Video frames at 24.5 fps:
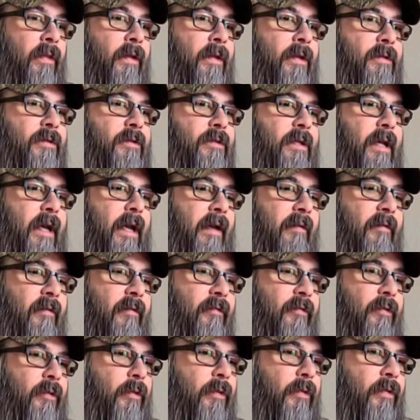this, I have a
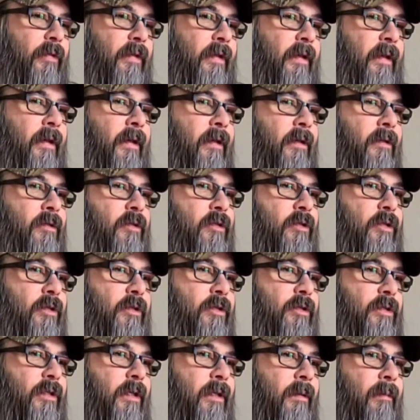few things,
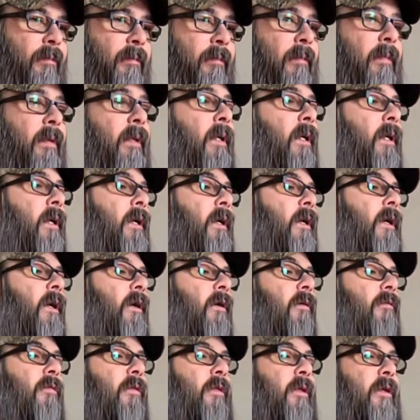just some
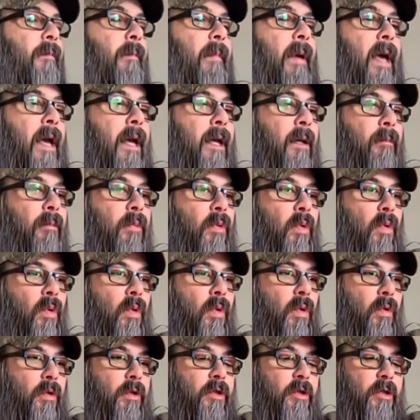of the
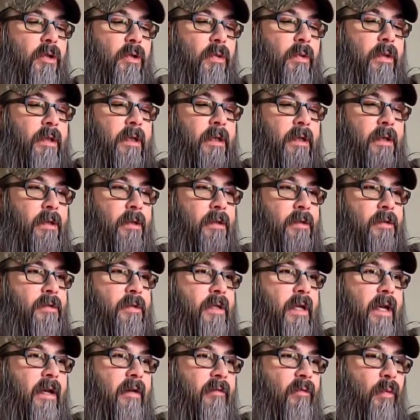magpul QDs.
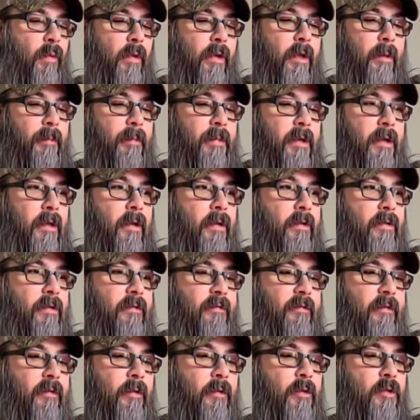I have one up here at the
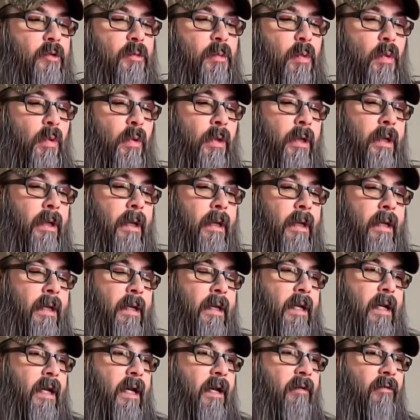furthest point.
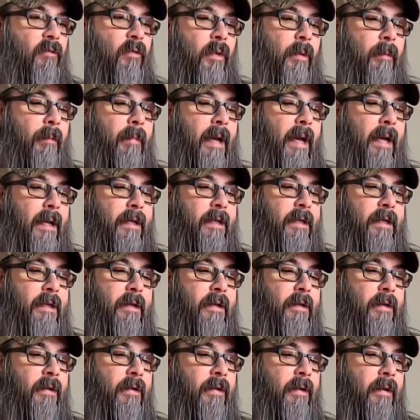I have one back
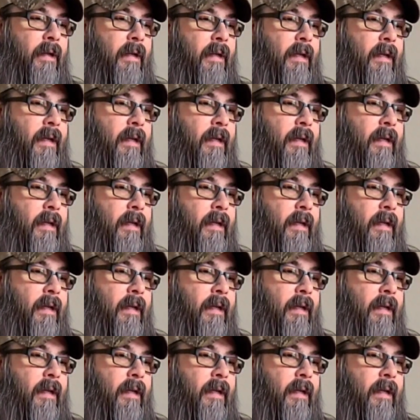here,